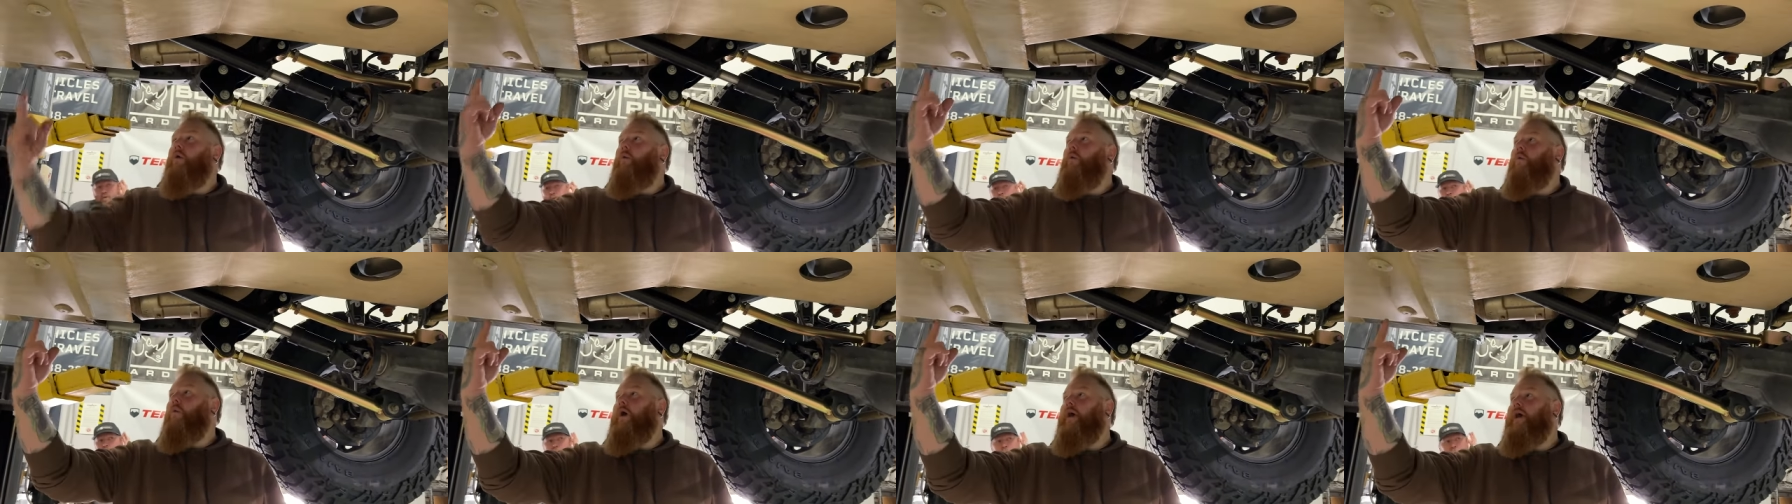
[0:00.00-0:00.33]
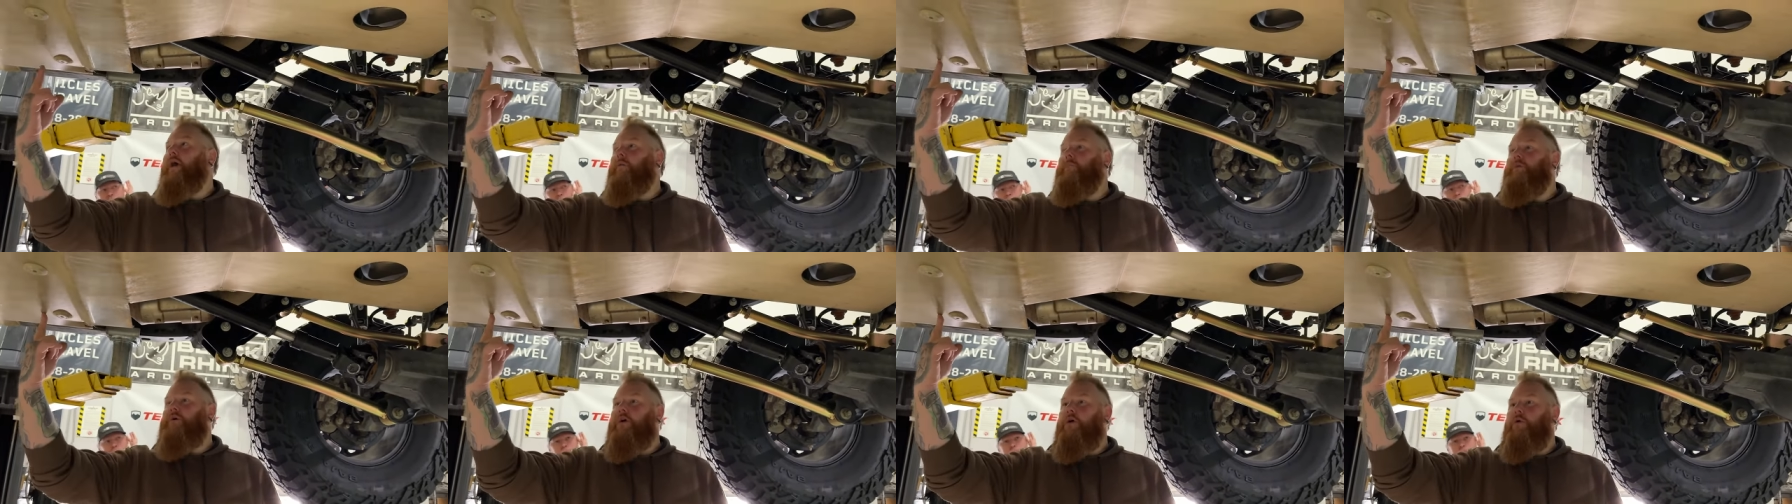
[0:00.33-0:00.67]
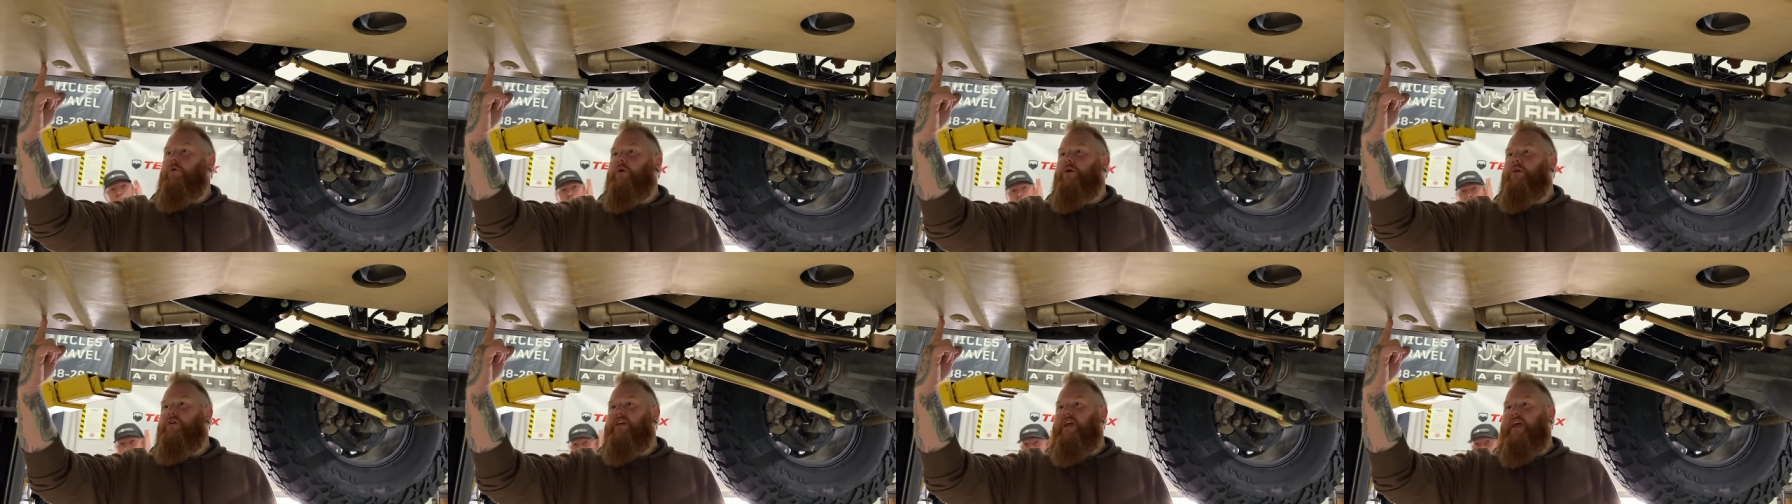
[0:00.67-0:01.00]
Way up here
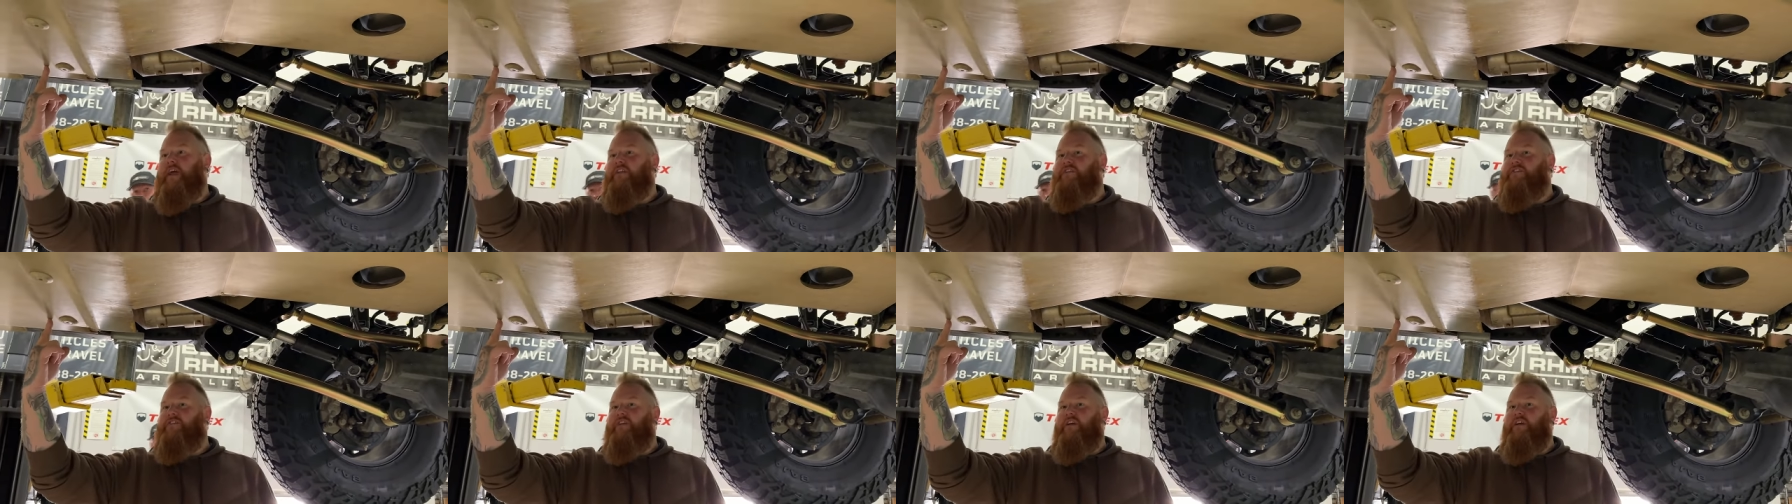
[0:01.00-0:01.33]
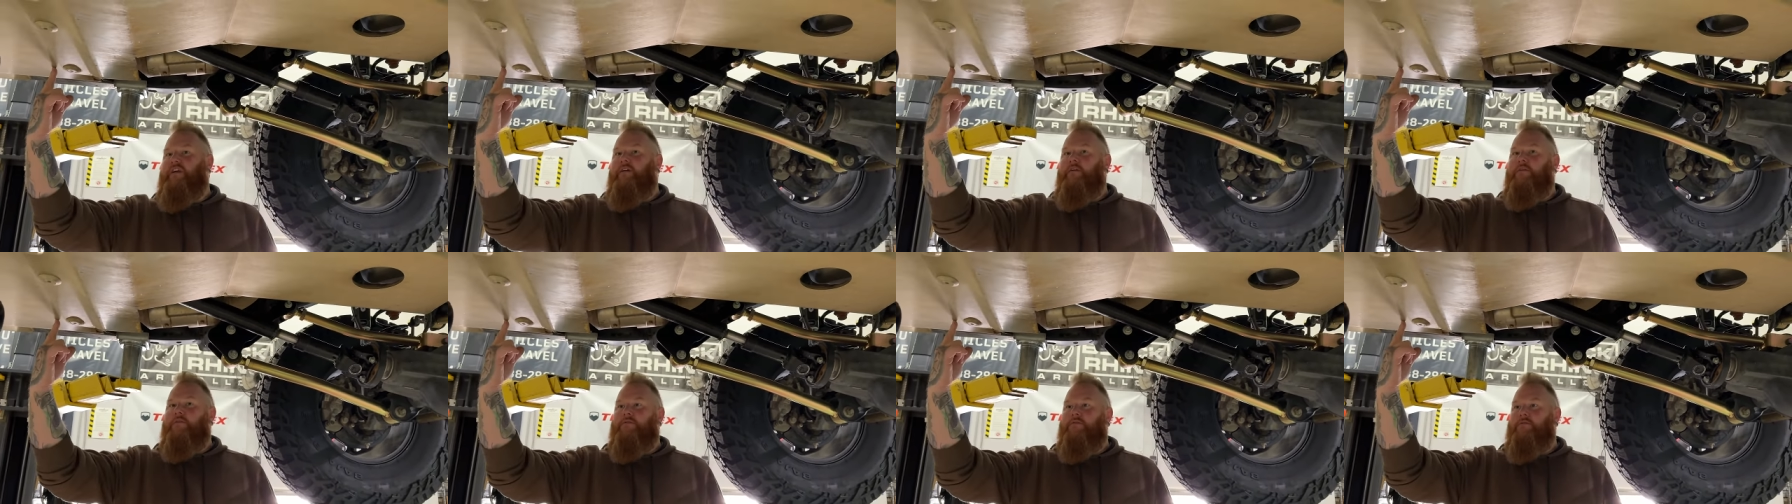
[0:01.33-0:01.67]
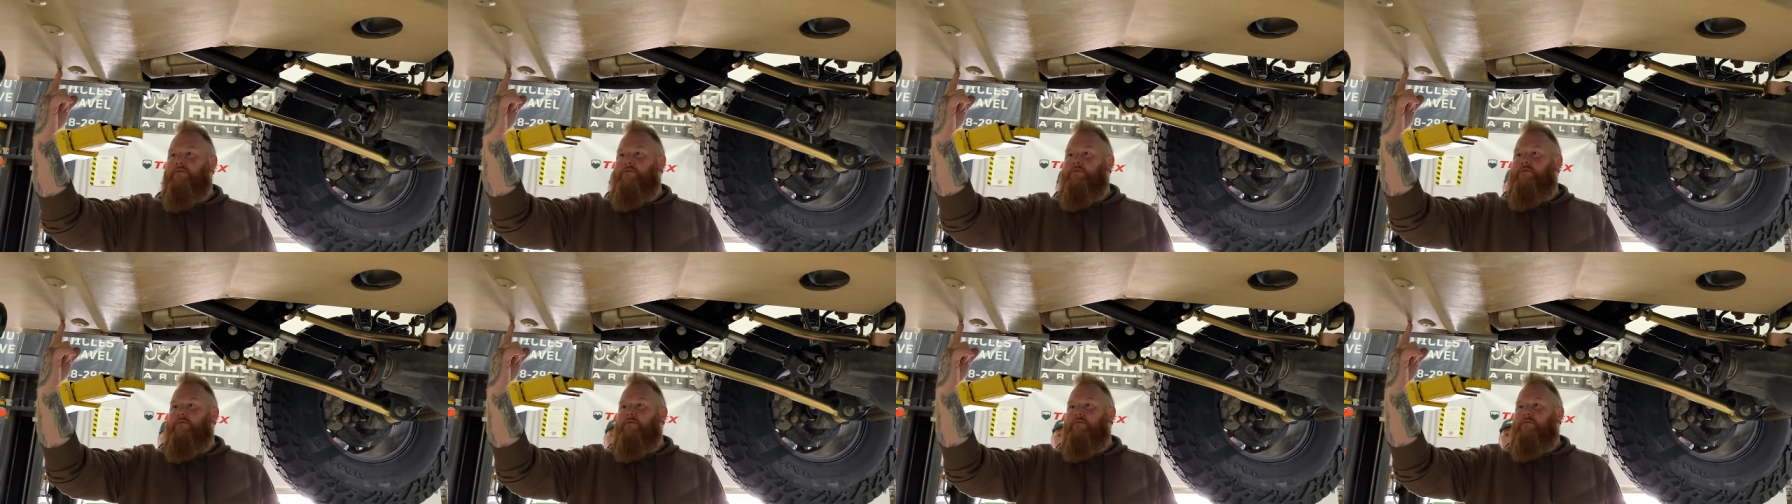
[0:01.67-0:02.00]
where you can't see. Yeah.